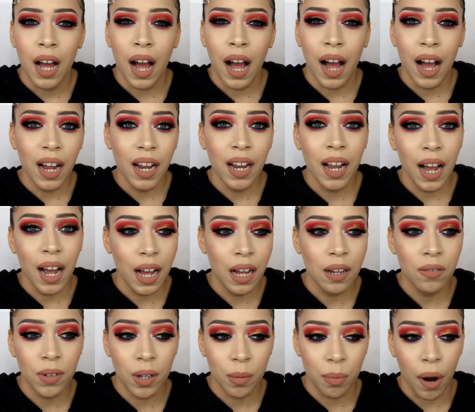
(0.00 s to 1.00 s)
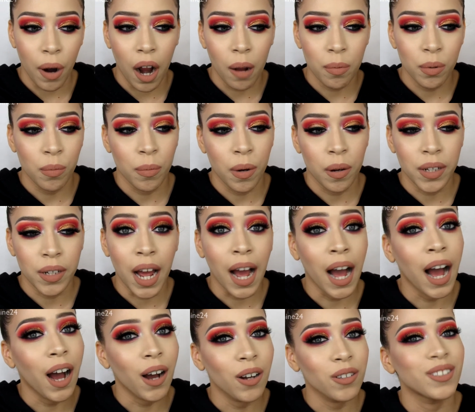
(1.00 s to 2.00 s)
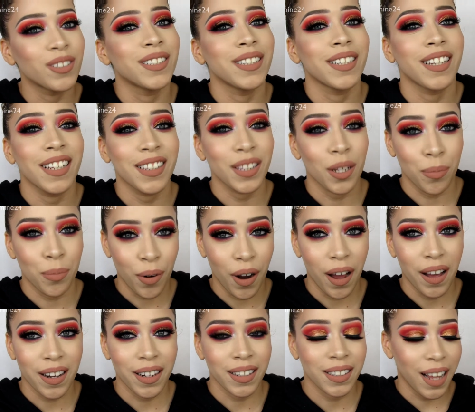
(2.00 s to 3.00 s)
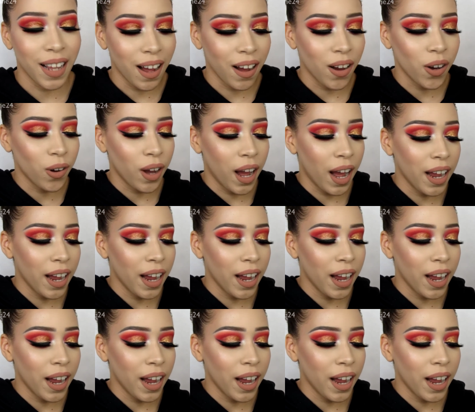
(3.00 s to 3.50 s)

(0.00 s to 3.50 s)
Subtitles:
I have a problem on how to get the product out.